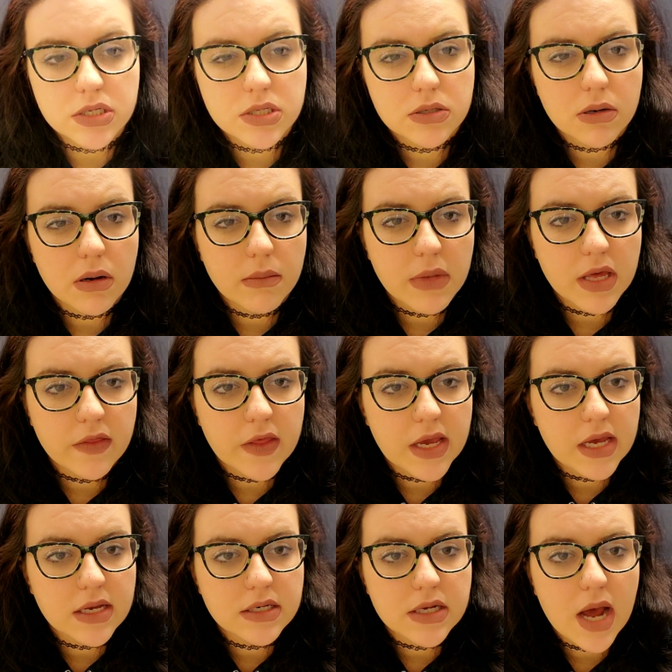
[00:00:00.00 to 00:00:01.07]
screaming
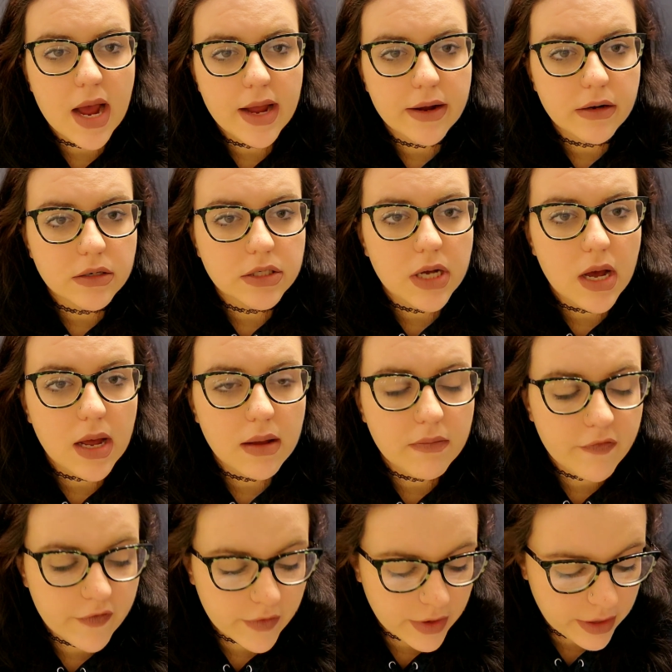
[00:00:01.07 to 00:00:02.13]
the entire time
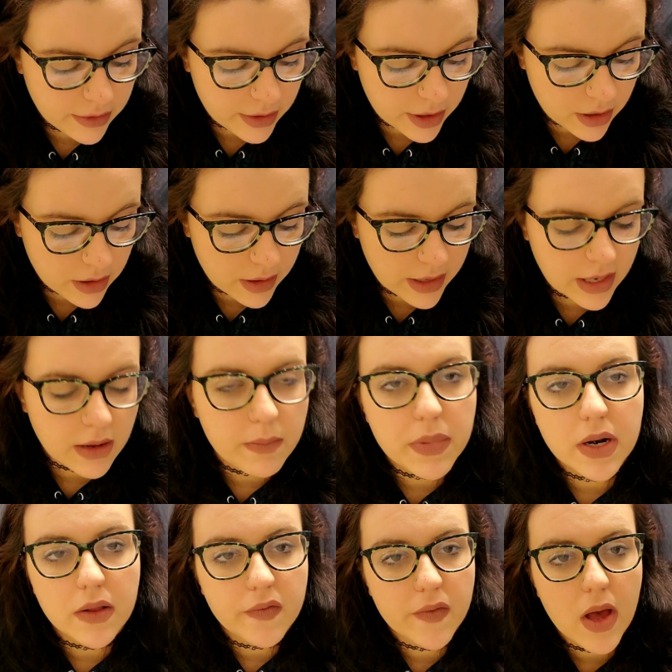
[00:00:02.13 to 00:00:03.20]
for you to hurry up and
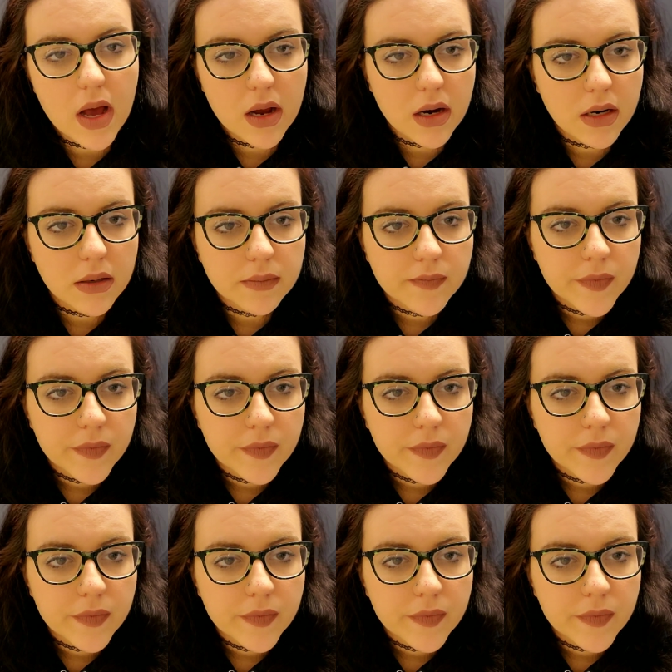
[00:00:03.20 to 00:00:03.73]
unlock her.